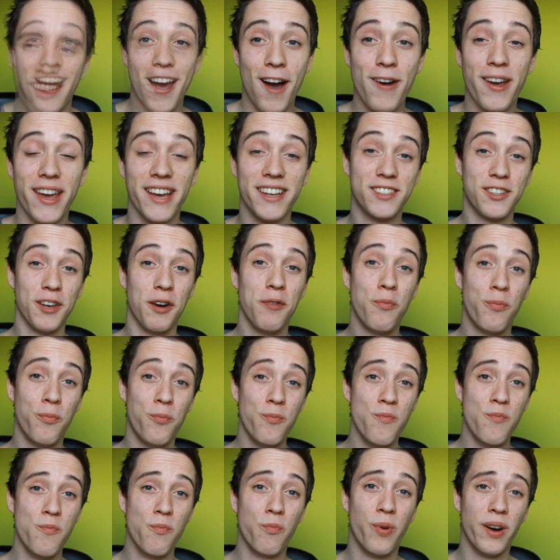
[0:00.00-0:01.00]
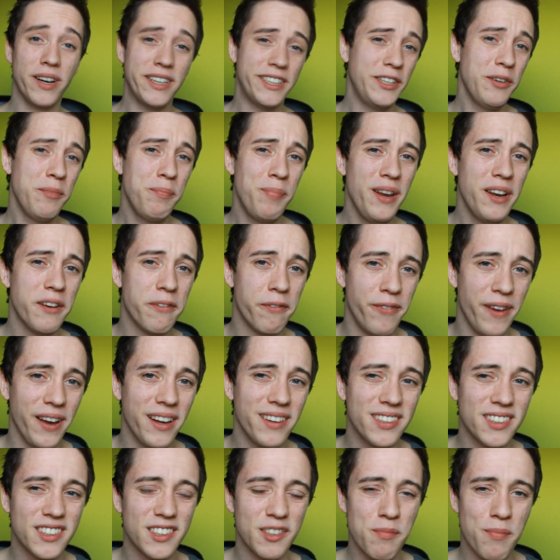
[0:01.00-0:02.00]
Okay, so what should be the
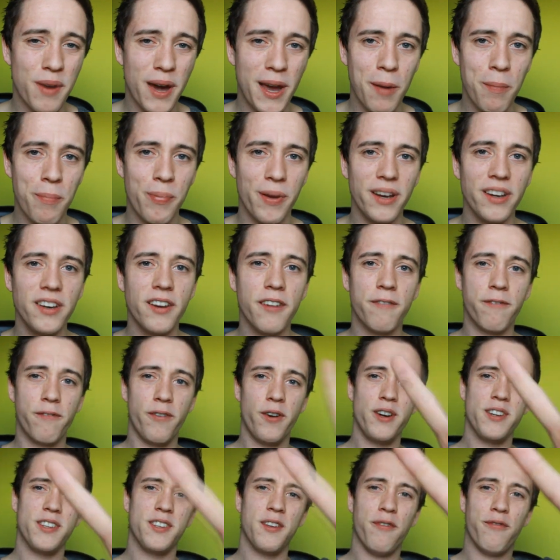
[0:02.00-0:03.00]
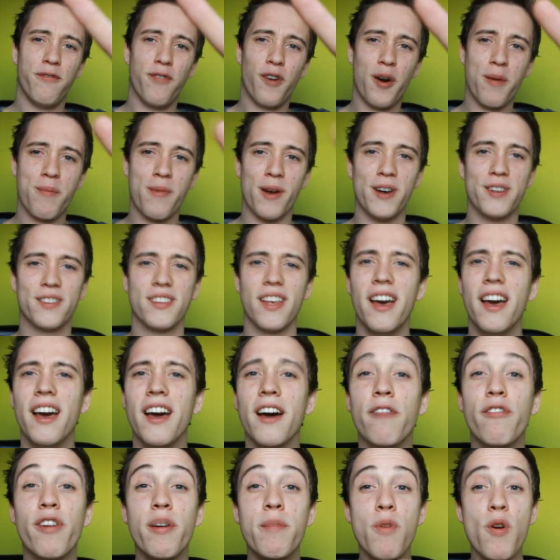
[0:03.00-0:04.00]
fixes in my opinion? First and foremost,
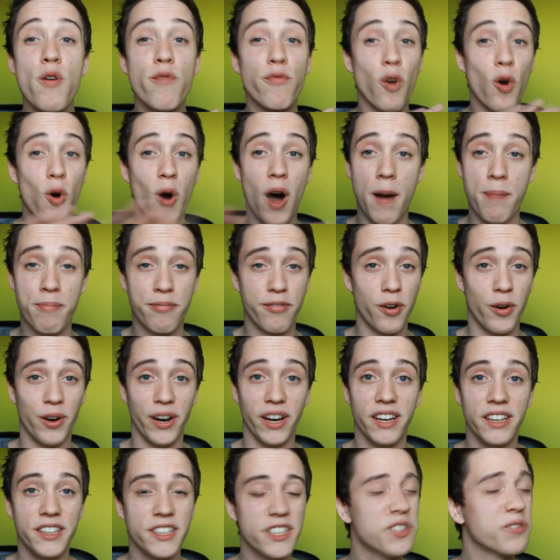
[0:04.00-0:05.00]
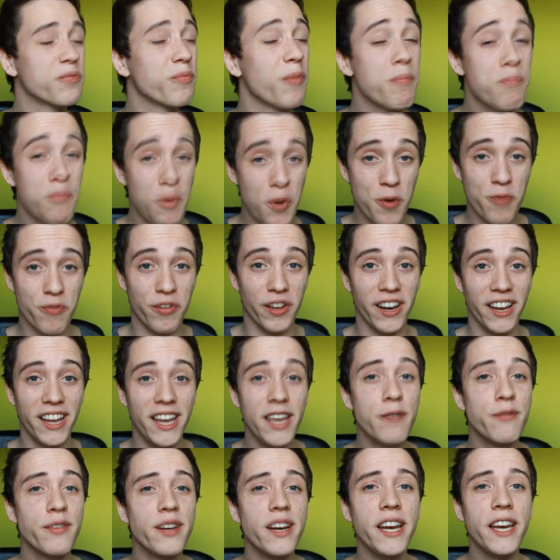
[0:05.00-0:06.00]
remove all upvoting. Just remove it.
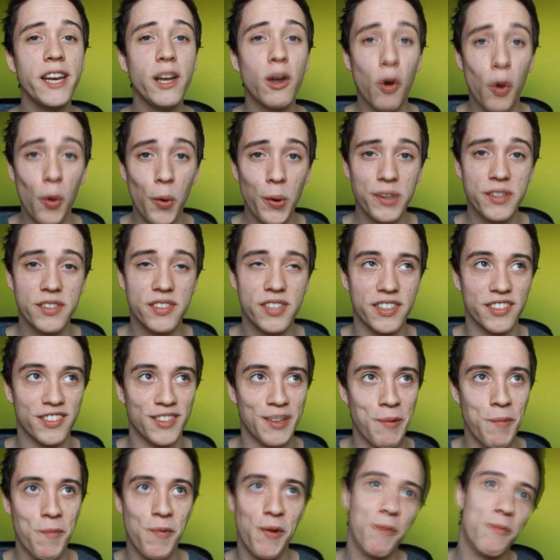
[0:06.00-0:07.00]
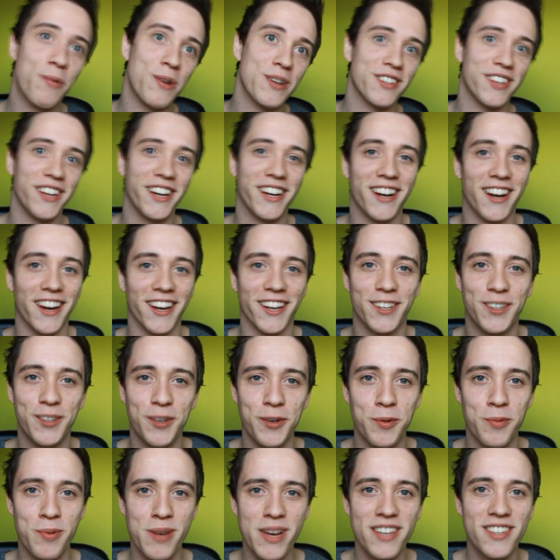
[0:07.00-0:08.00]
Even in the old system, which was here like
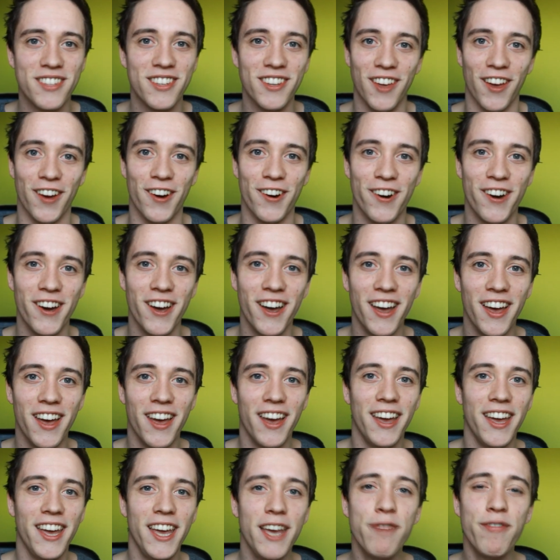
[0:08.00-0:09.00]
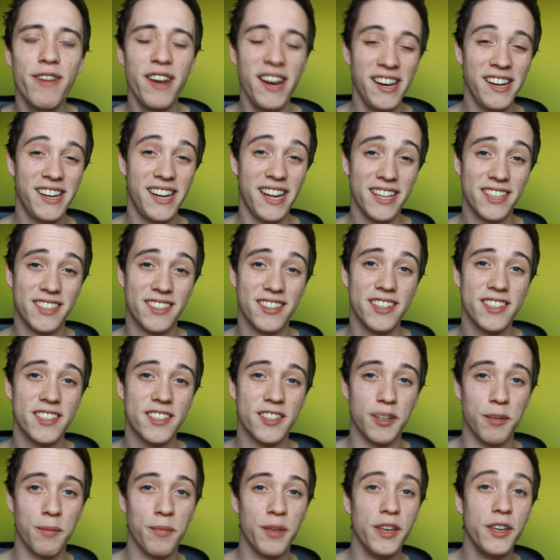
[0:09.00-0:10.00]
2 weeks ago, even in that
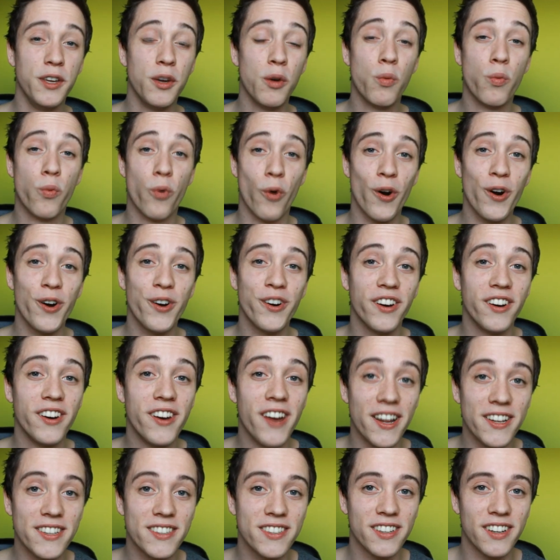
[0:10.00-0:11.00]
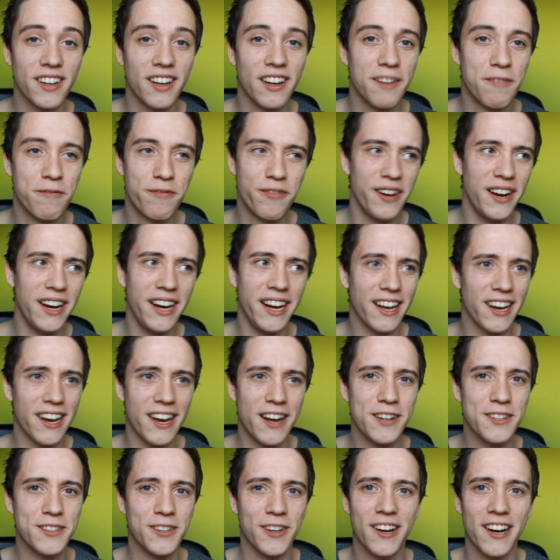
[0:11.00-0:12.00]
system, you were not really
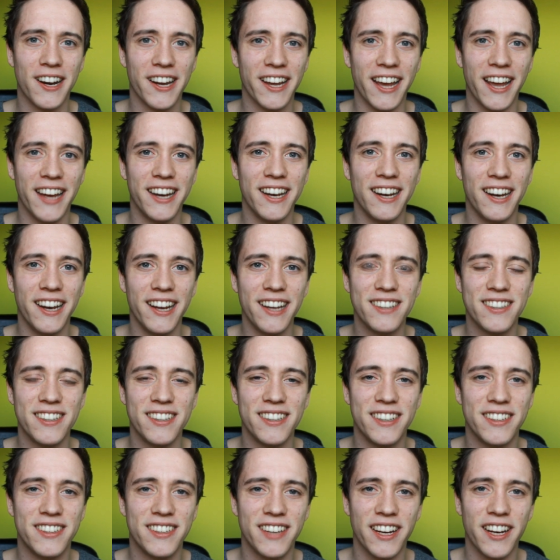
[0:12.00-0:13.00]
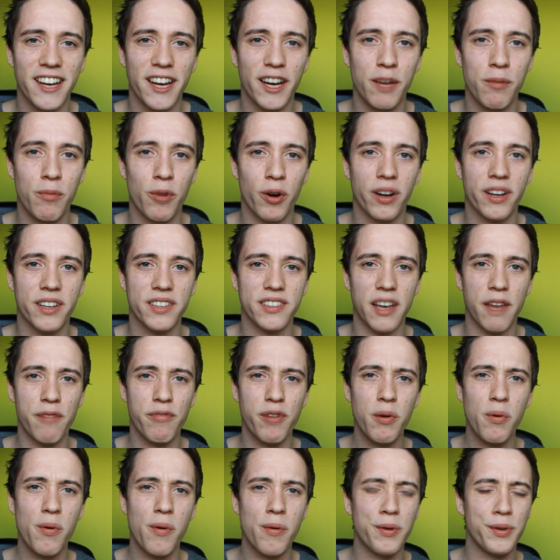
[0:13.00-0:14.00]
allowed to click any links in the chat anymore, because
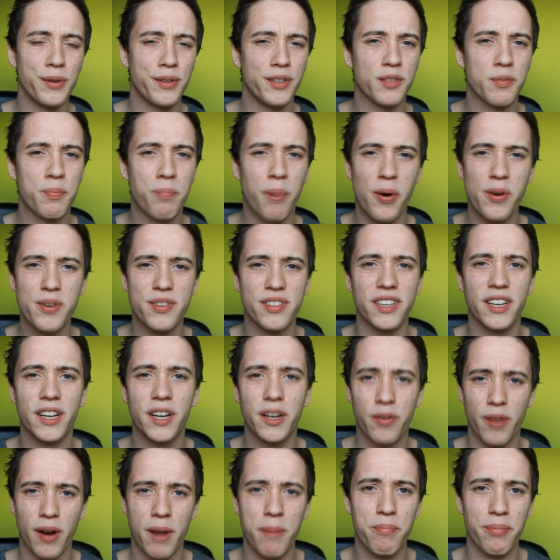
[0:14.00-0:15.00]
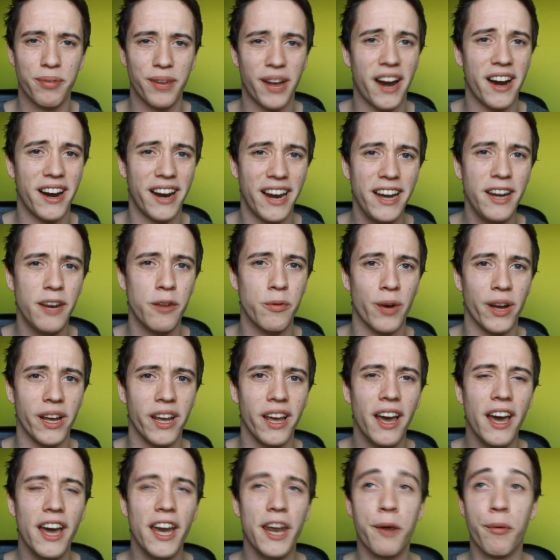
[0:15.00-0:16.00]
everyone was just posting crap there
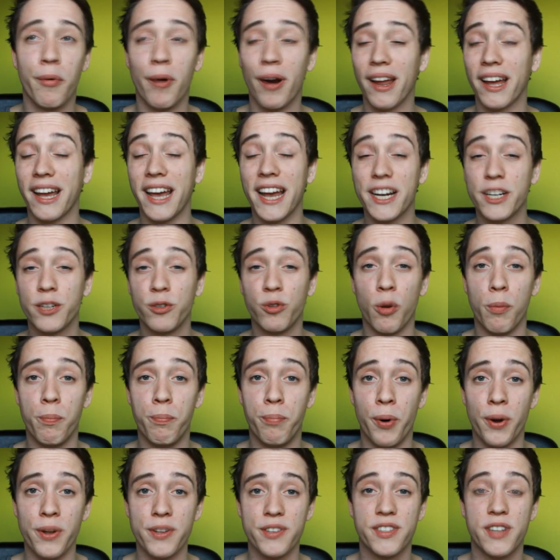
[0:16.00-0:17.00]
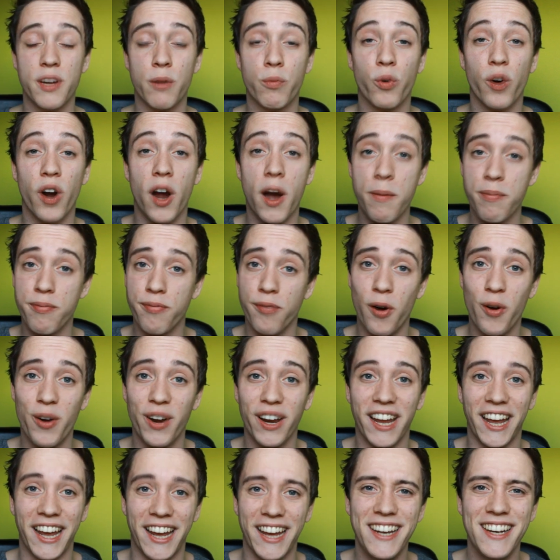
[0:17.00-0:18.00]
anyway. There were like actual bots that were
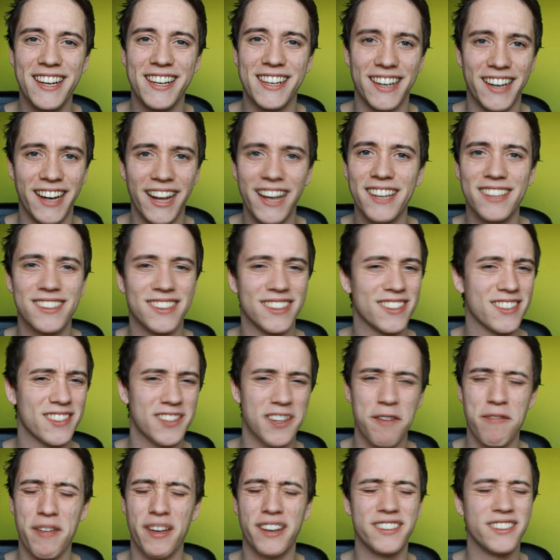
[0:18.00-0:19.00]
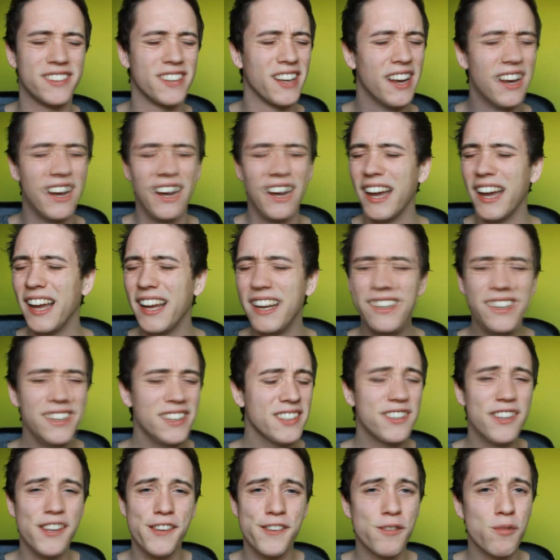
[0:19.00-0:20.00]
upvoting hidden links and stuff, and it
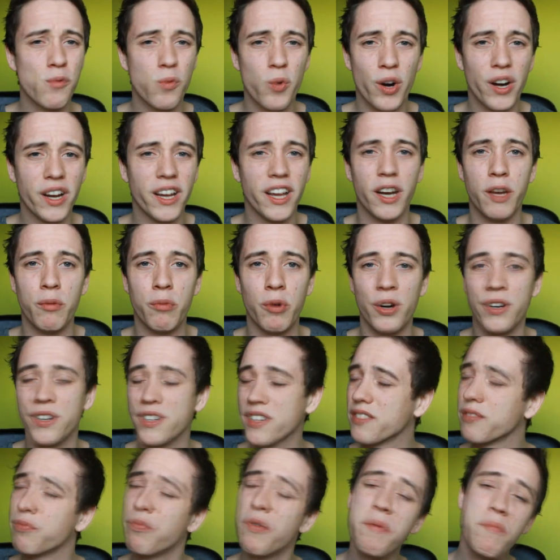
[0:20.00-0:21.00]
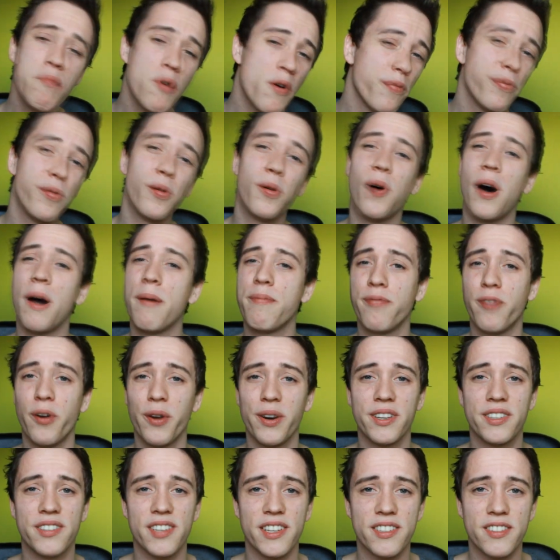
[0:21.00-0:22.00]
just doesn't work anymore. Just remove the whole
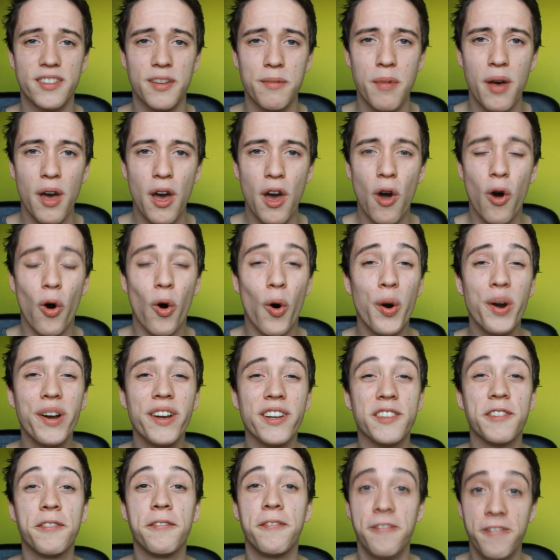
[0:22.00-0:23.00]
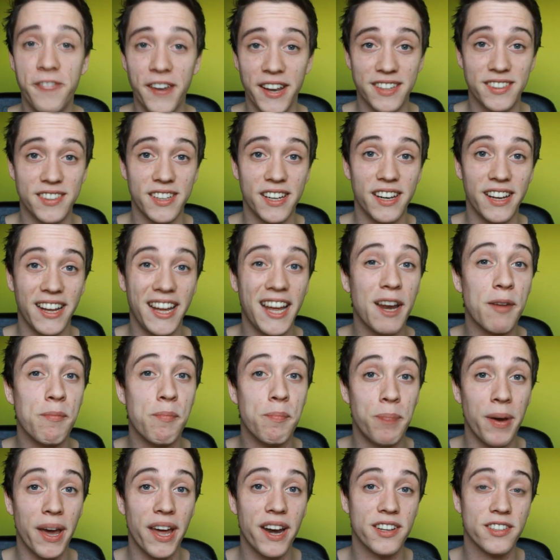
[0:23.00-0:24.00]
upvoting system or just fix it in a
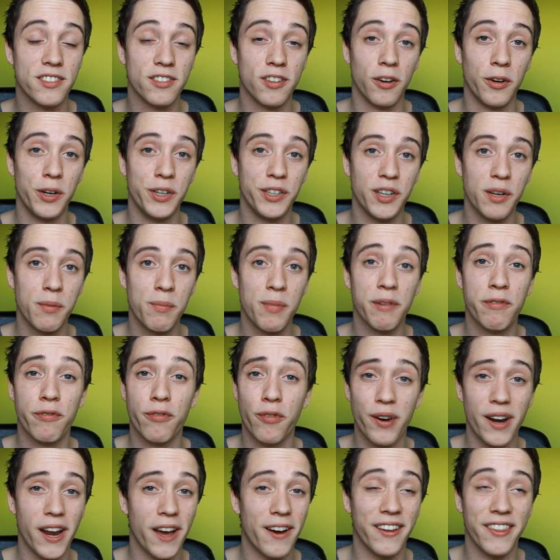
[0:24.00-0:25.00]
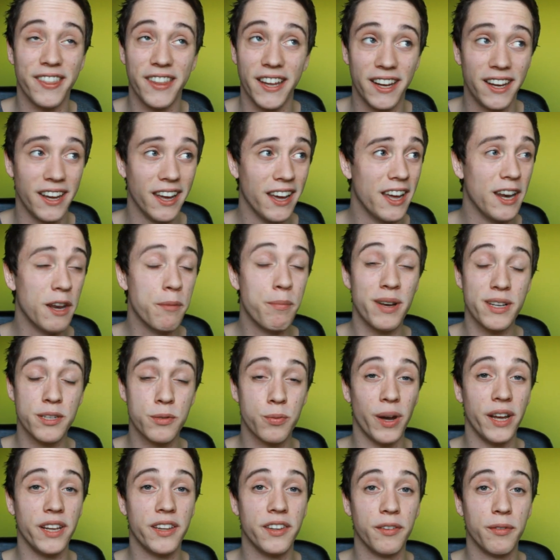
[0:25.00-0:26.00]
better solution, but for now I think the
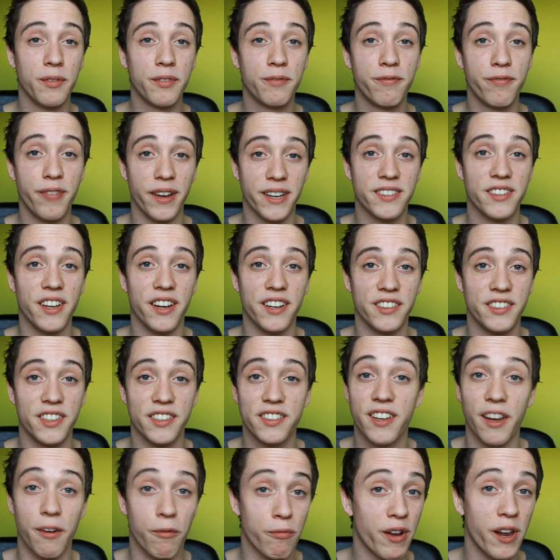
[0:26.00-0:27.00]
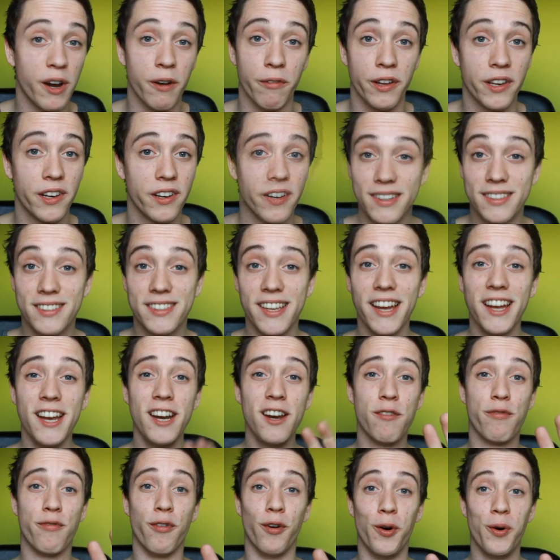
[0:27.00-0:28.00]
best way to fix it is just get rid of it.
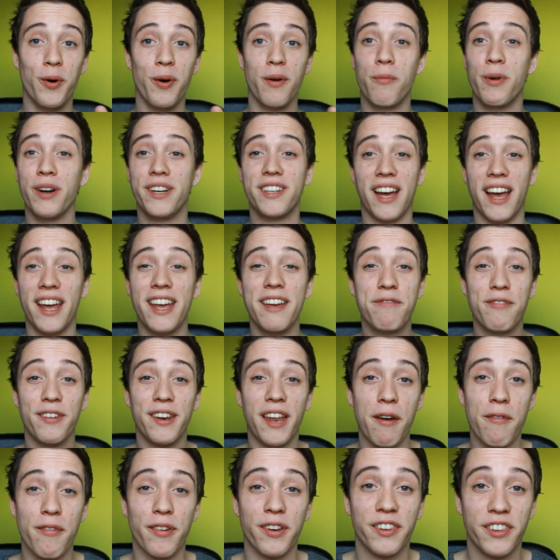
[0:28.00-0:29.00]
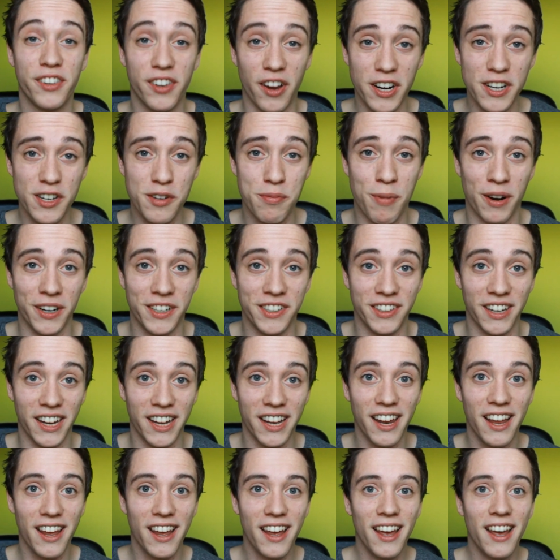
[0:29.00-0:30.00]
Second of all, which I even haven't touched much
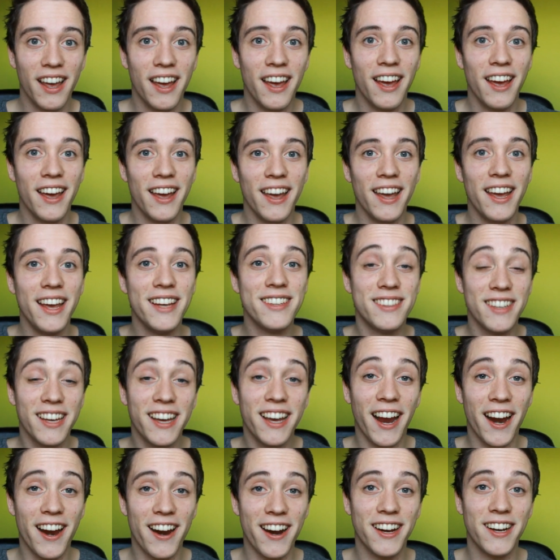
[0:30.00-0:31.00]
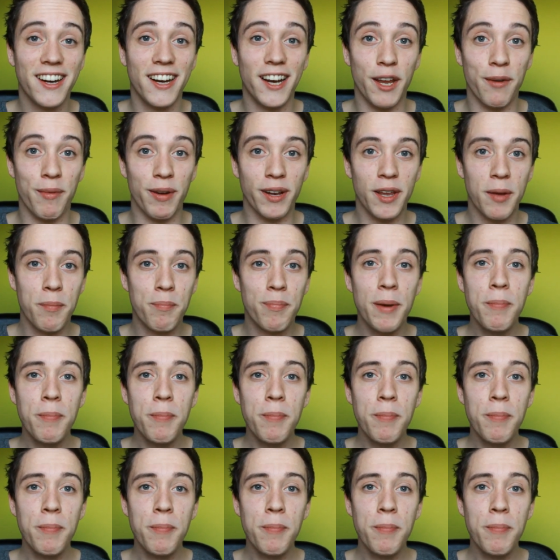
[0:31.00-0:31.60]
yet, is the character limit.